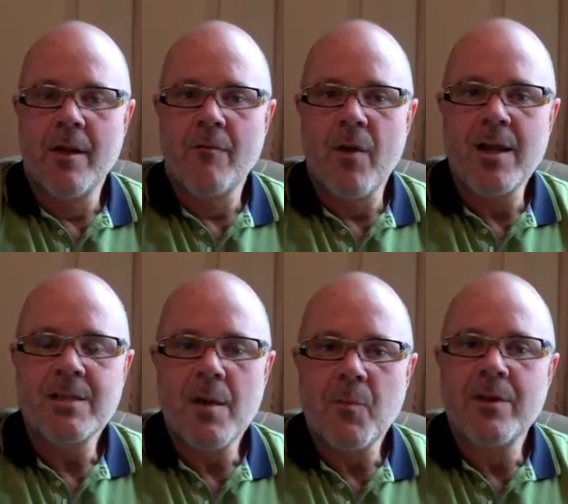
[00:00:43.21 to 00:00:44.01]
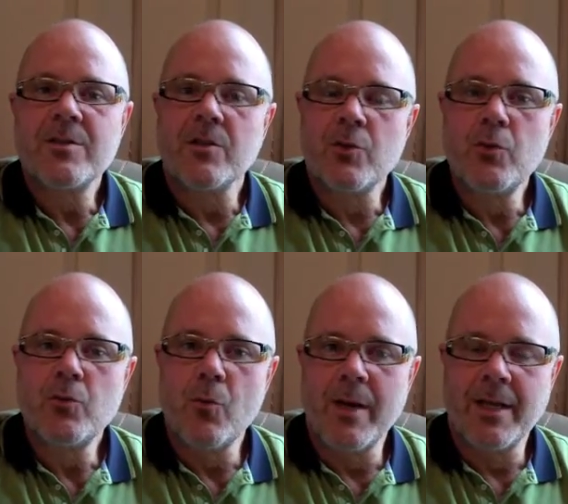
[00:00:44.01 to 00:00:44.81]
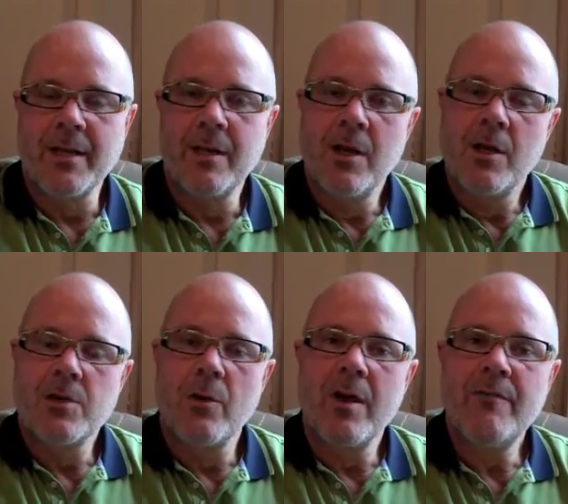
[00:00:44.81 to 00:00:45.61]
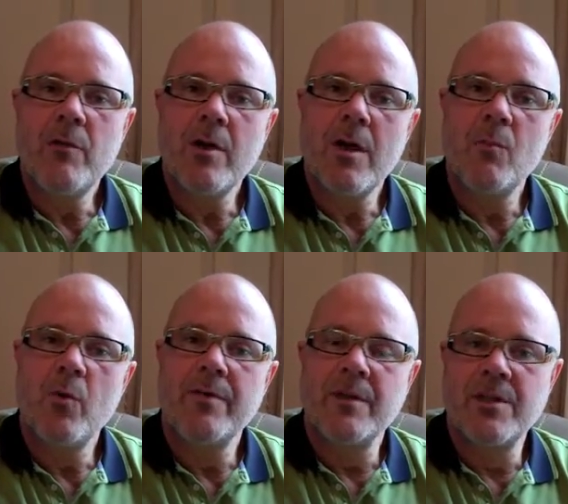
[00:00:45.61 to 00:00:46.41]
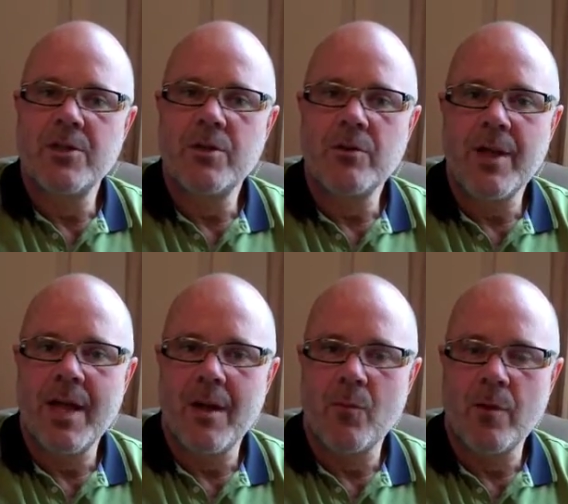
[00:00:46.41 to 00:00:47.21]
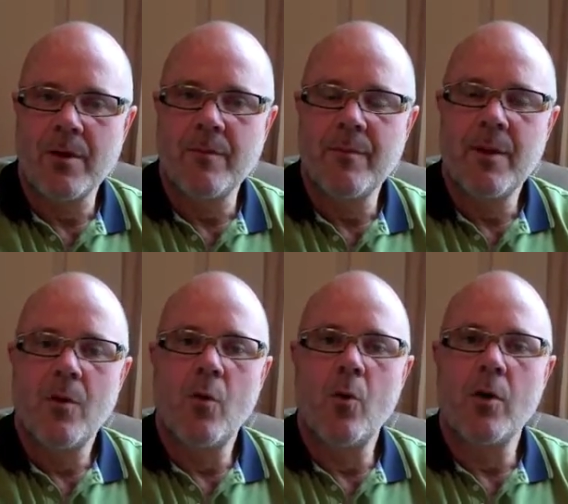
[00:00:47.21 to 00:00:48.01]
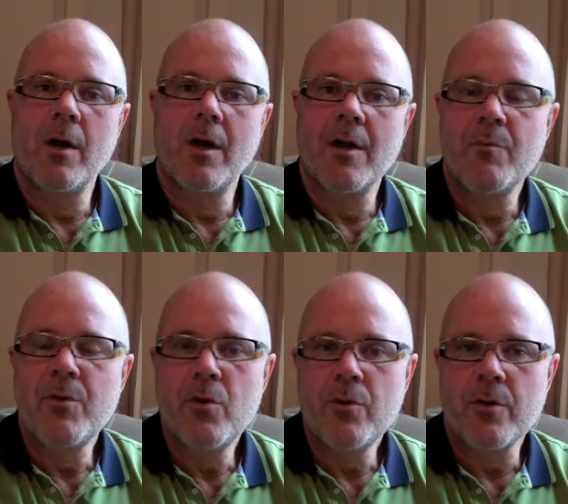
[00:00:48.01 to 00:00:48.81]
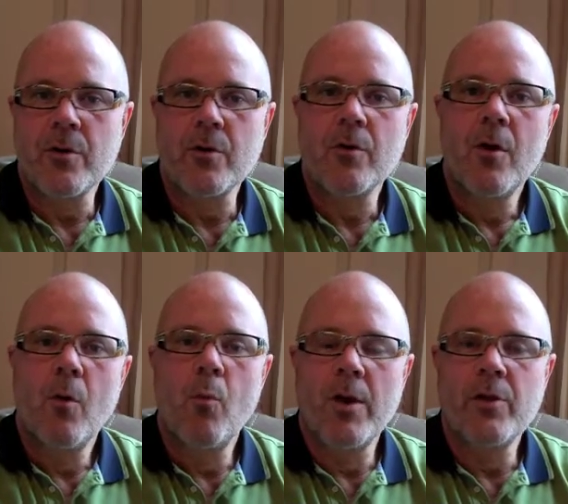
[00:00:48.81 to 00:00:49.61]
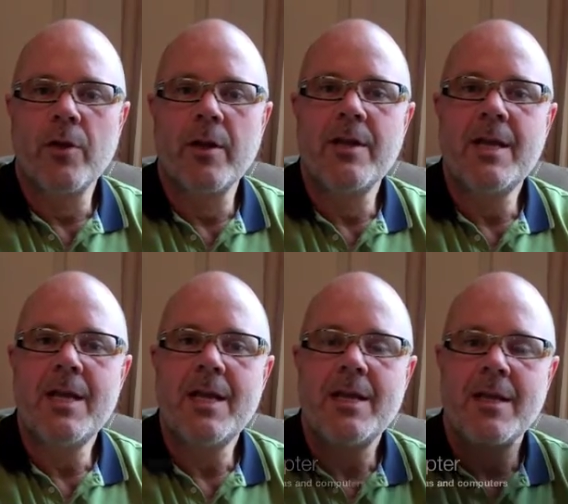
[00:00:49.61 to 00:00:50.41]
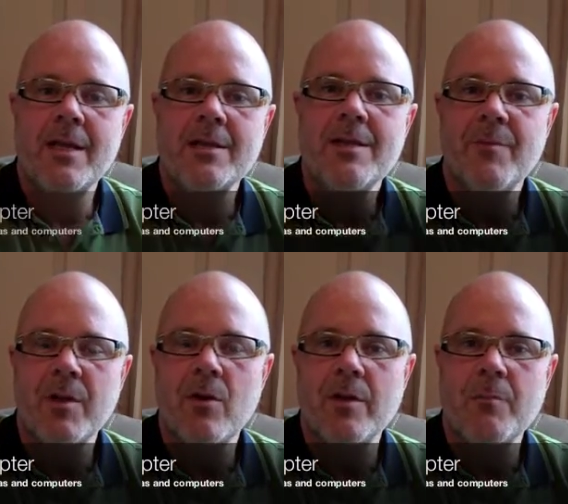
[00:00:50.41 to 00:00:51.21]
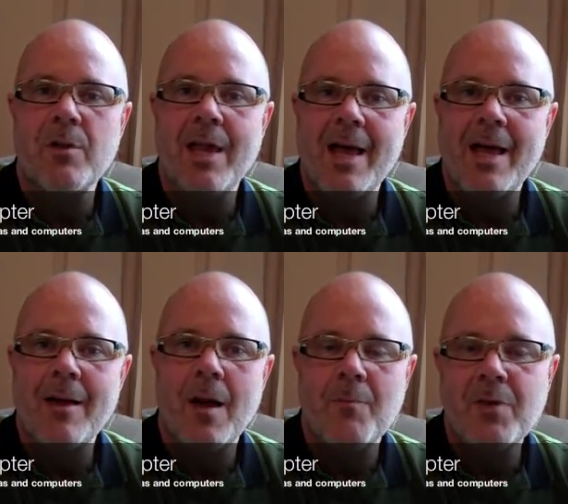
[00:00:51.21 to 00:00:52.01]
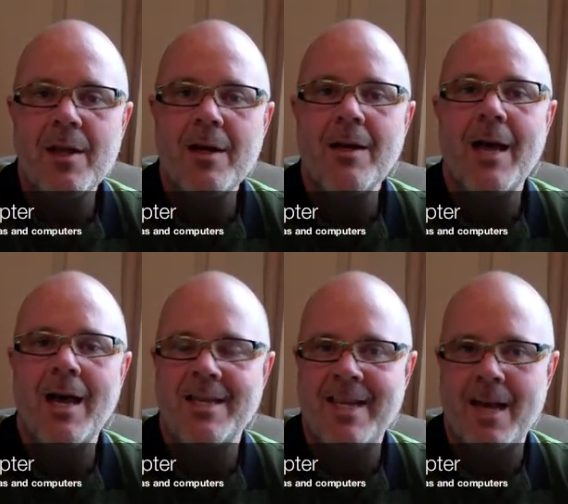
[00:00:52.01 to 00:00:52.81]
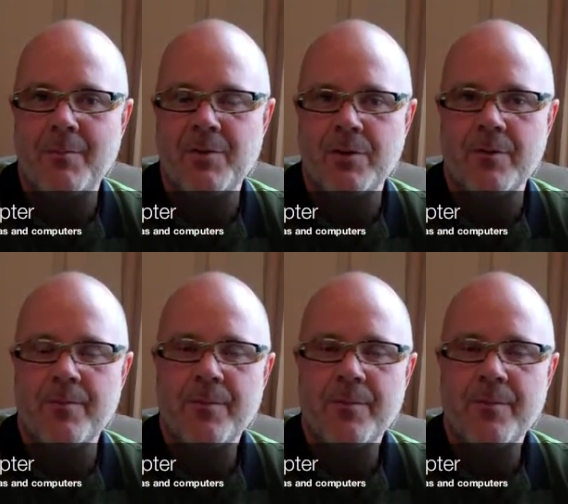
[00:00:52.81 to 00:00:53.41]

France operates on 220. So if you come with a digital camera or a computer, what you're going to need is something called a plug adapter.